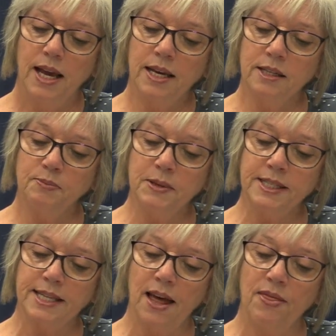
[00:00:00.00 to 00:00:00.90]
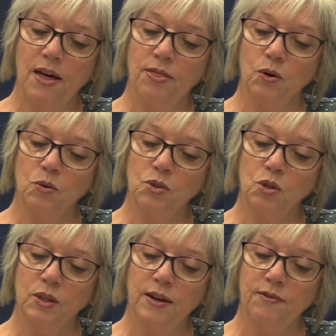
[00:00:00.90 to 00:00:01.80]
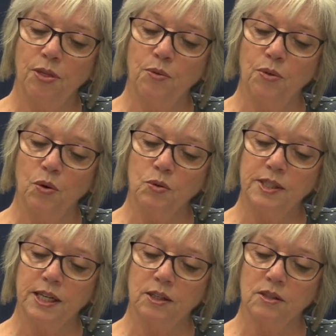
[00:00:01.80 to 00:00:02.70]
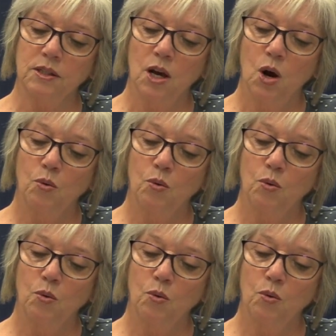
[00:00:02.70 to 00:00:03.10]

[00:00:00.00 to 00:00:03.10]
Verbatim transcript: It has been said that those who lived through those years